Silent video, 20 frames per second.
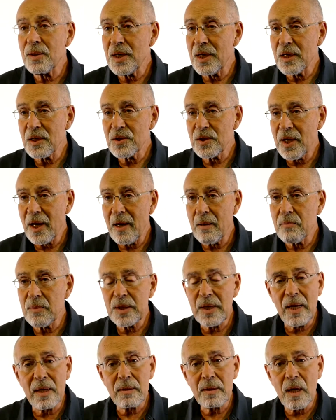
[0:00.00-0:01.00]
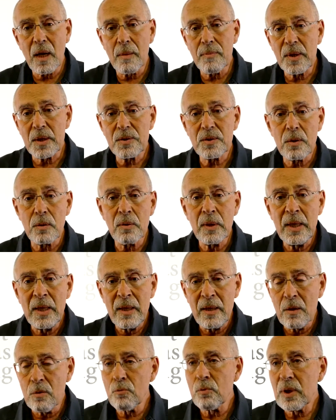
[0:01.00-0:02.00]
exam in that topic. So
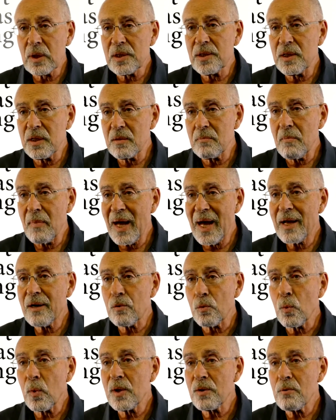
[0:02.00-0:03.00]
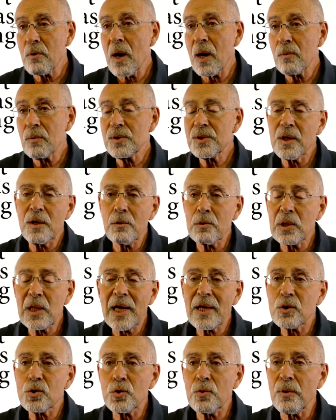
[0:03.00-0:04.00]
it really didn't matter whether I was there
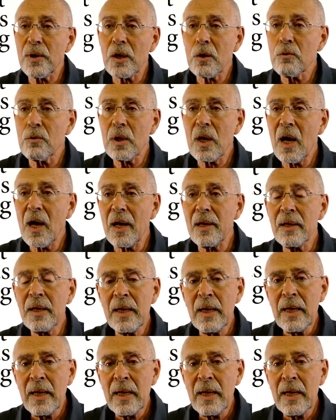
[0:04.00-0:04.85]
lecturing or not.